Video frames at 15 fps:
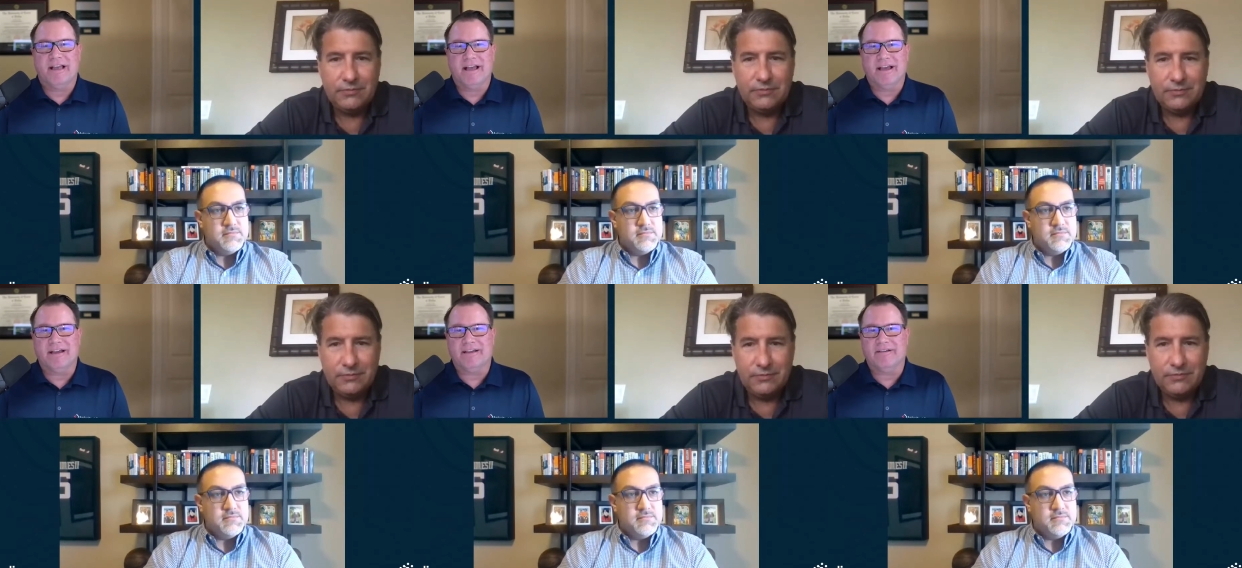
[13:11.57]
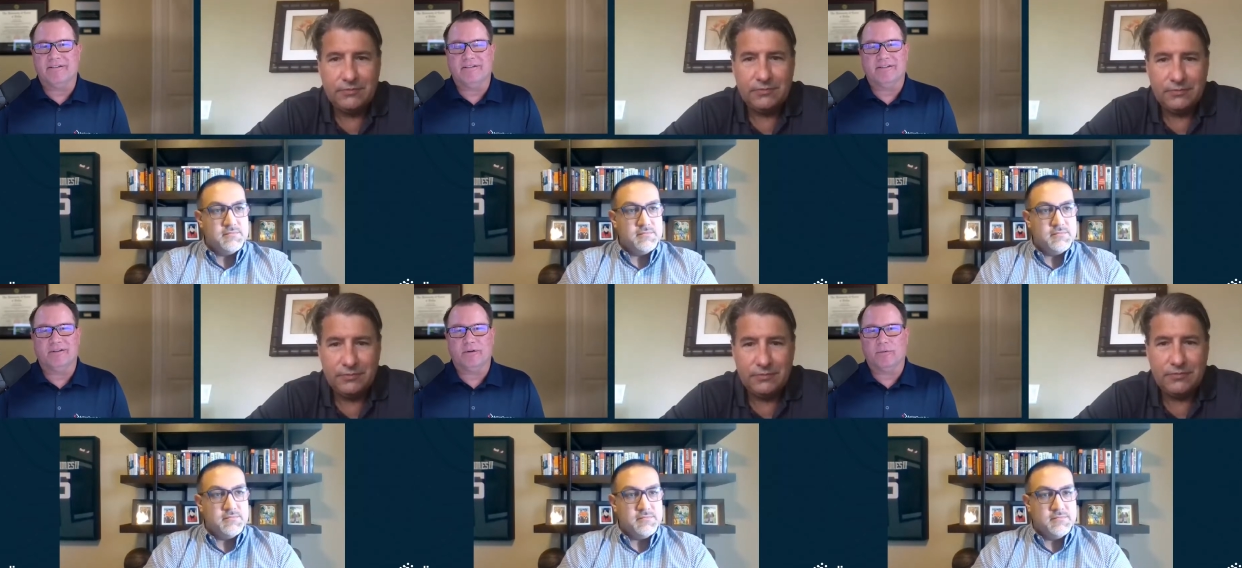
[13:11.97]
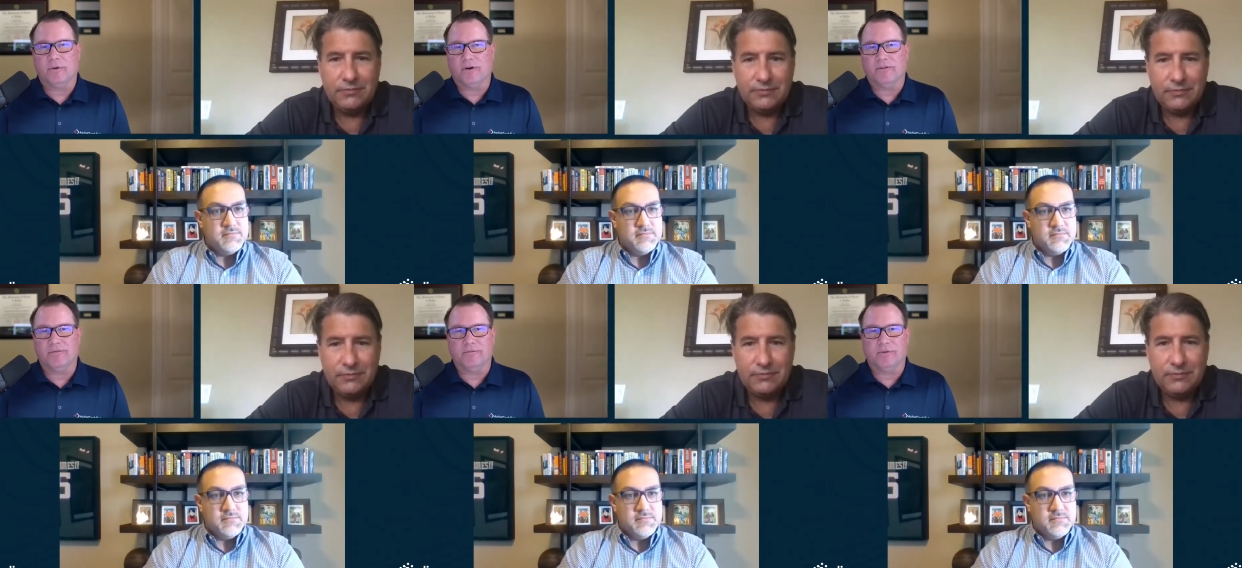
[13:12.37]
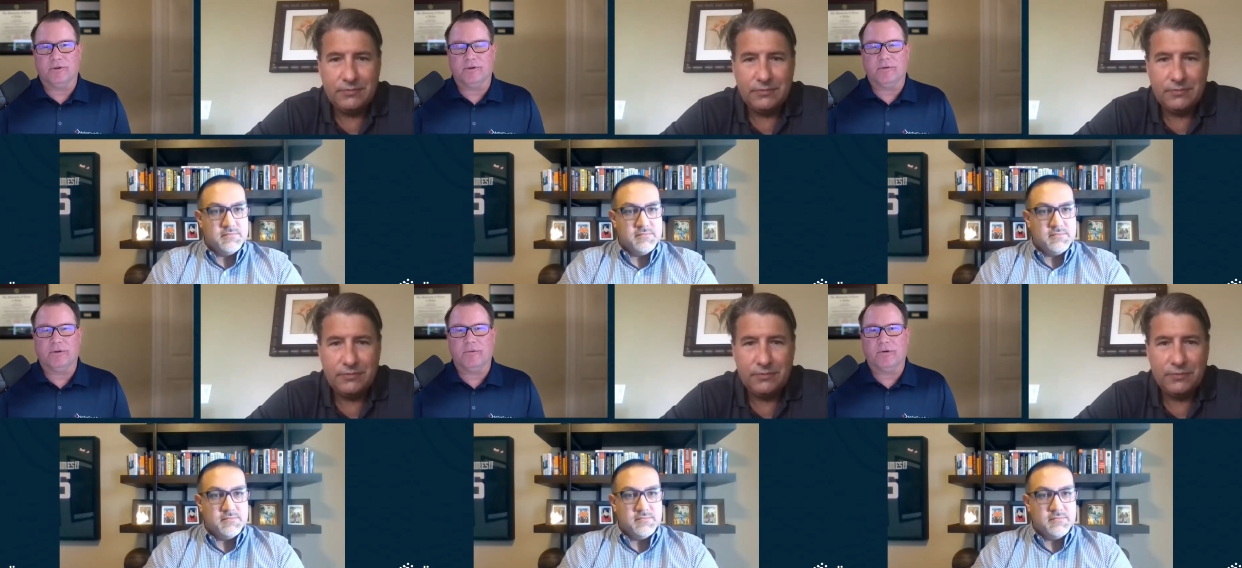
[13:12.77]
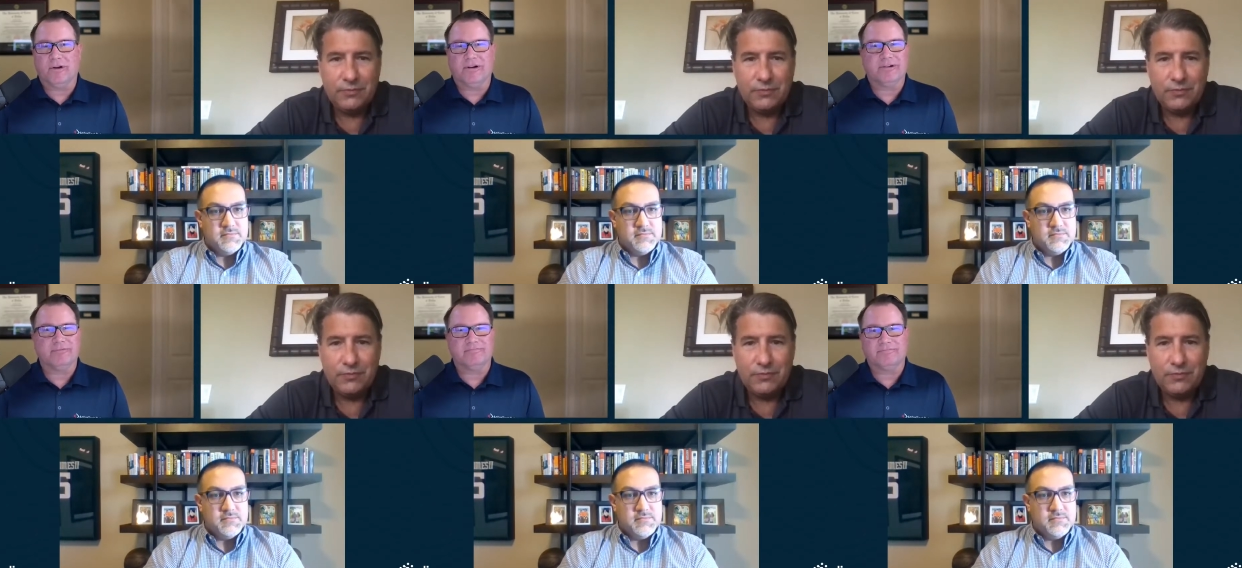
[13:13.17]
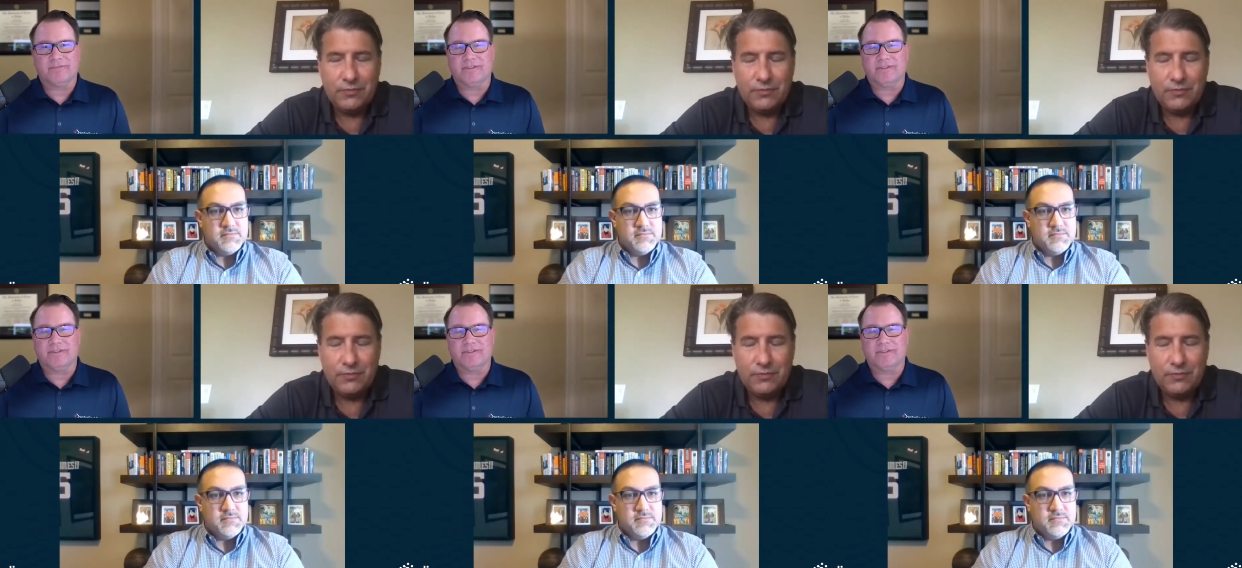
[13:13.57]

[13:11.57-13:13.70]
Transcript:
Speaker 1: And you know, we're we're doing work.